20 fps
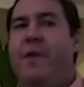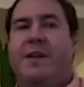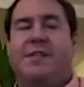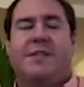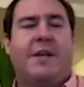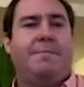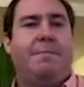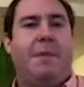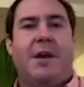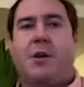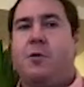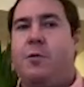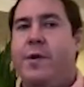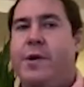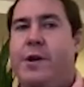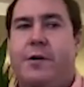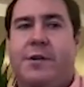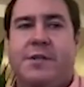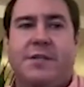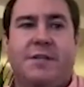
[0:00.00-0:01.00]
as my
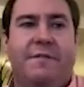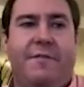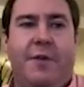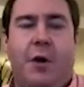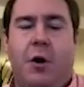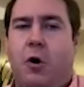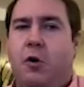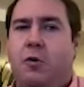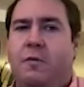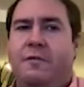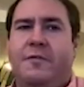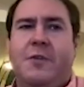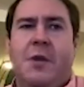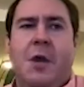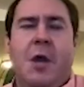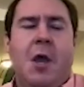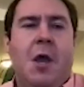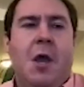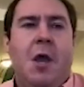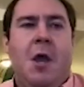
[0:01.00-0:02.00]
career has evolved,
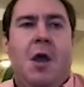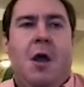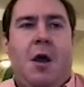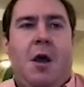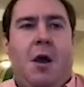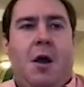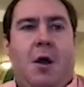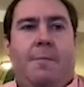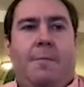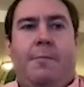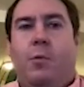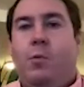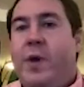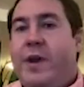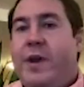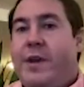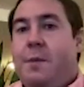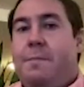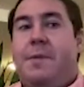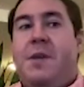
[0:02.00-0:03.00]

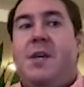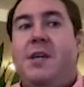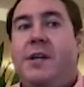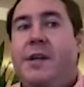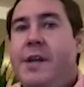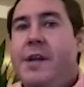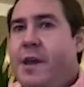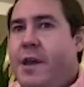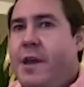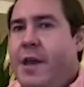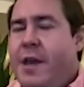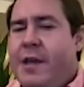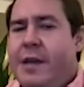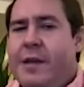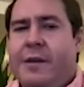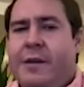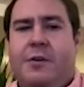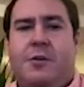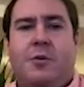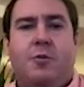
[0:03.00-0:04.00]

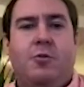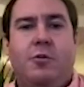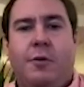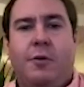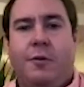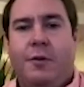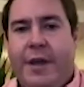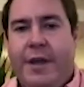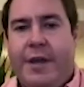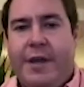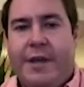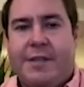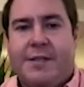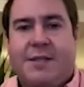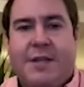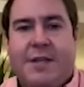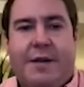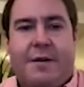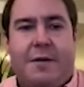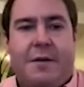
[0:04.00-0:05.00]
Wikipediaing, Googling,
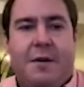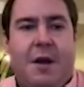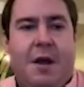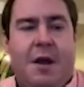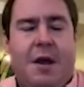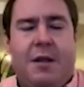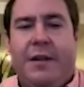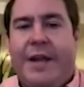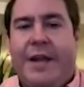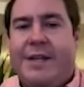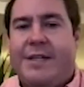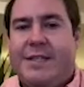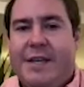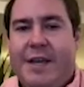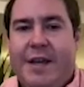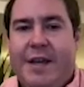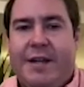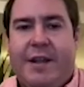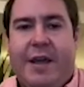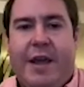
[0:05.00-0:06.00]
etc.,
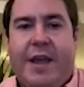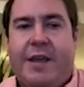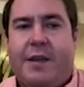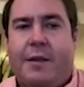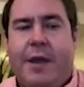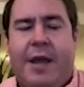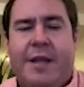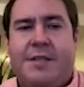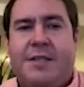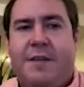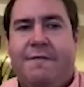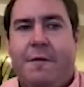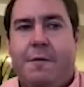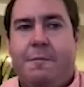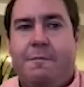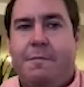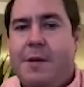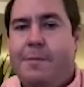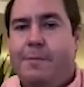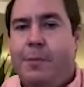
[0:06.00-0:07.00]
LinkedIn, like at different
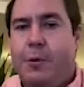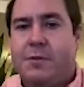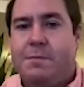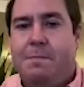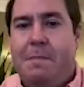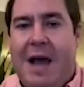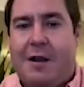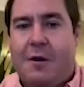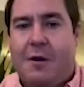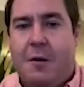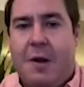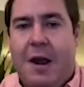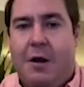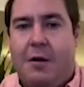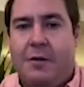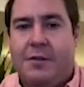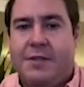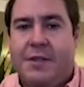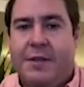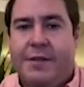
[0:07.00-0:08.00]
people's
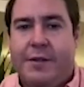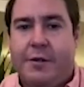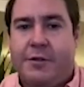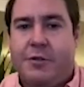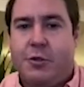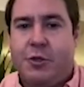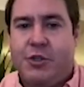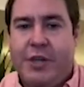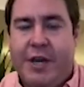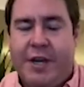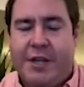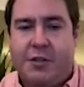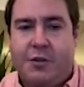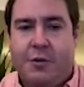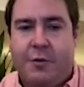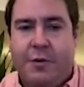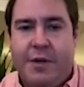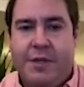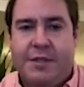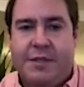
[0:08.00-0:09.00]
backgrounds and their
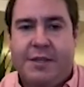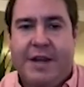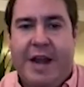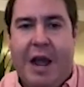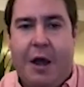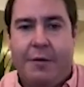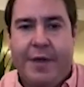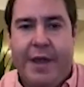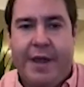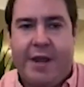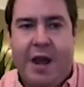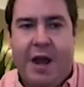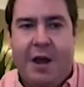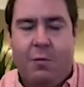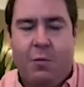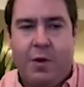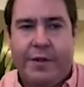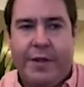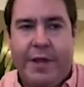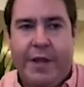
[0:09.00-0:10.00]
trajectories and how they got
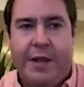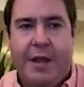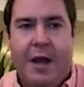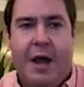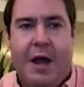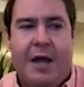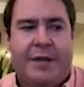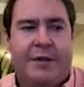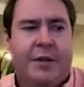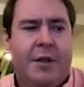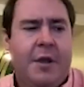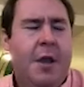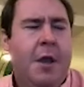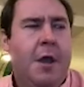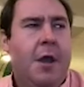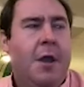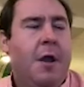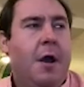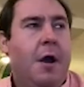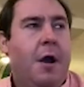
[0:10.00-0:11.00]
where they got.
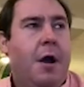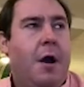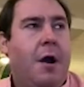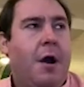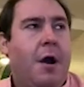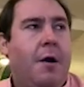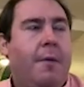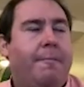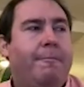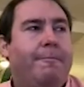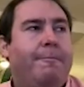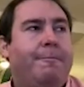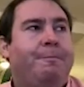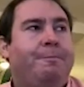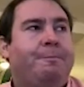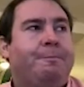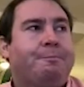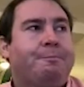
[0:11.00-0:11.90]
And